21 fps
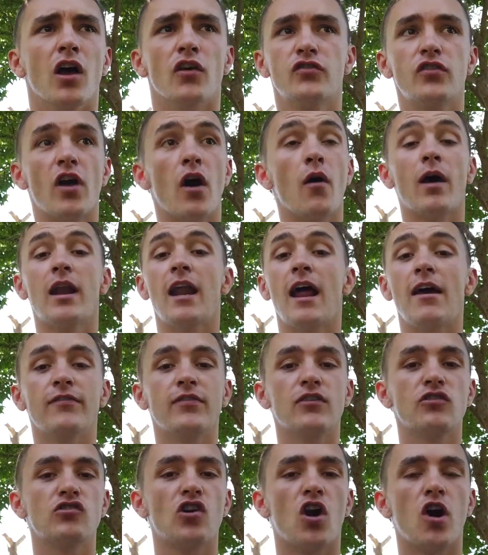So I
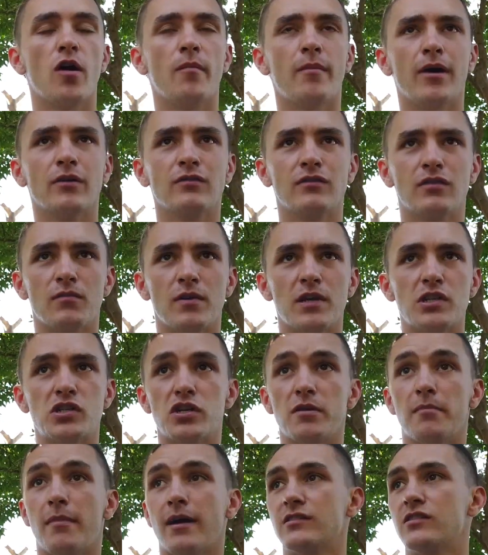left the Shire Mountain region of